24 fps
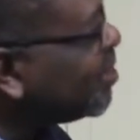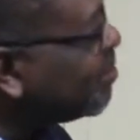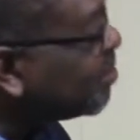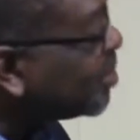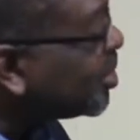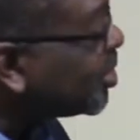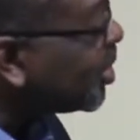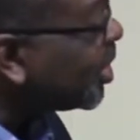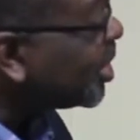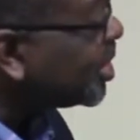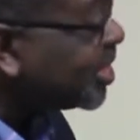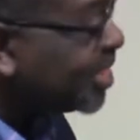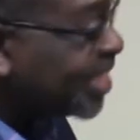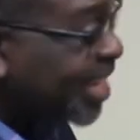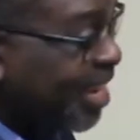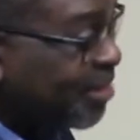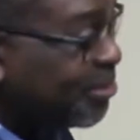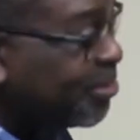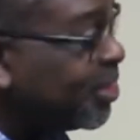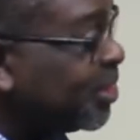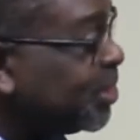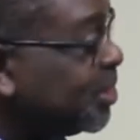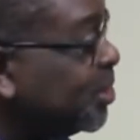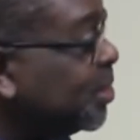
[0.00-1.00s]
of trust, and
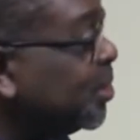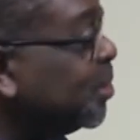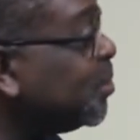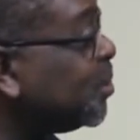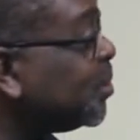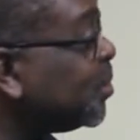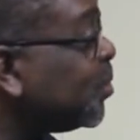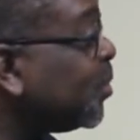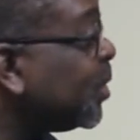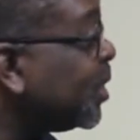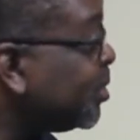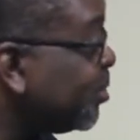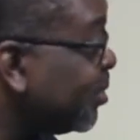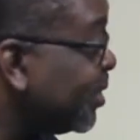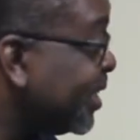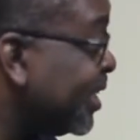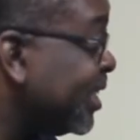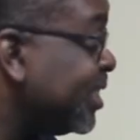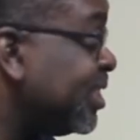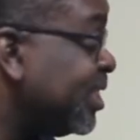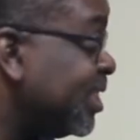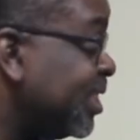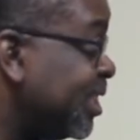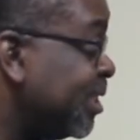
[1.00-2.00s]
I've heard you use the word
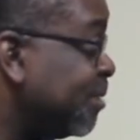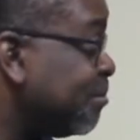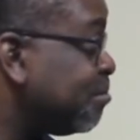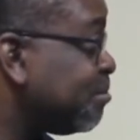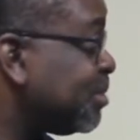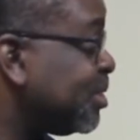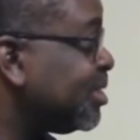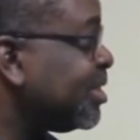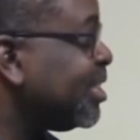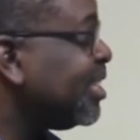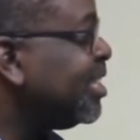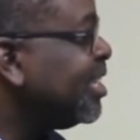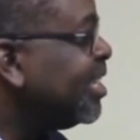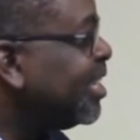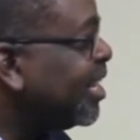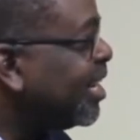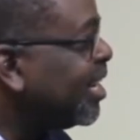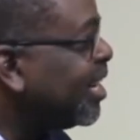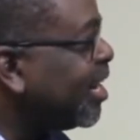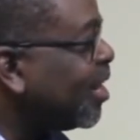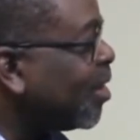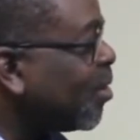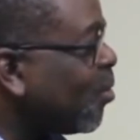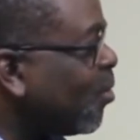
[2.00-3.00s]
relationships
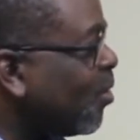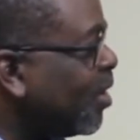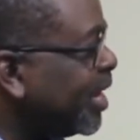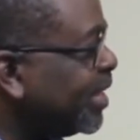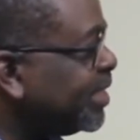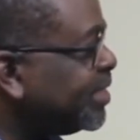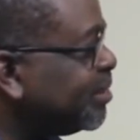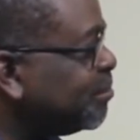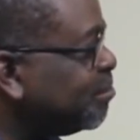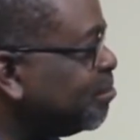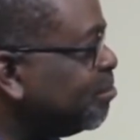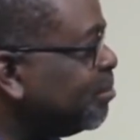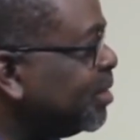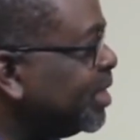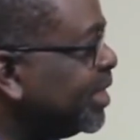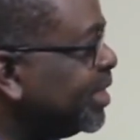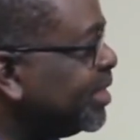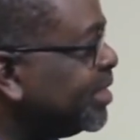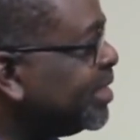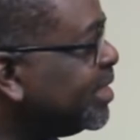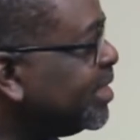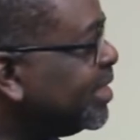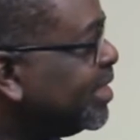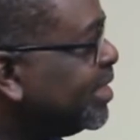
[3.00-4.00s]
quite a
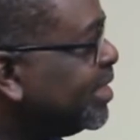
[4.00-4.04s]
bit.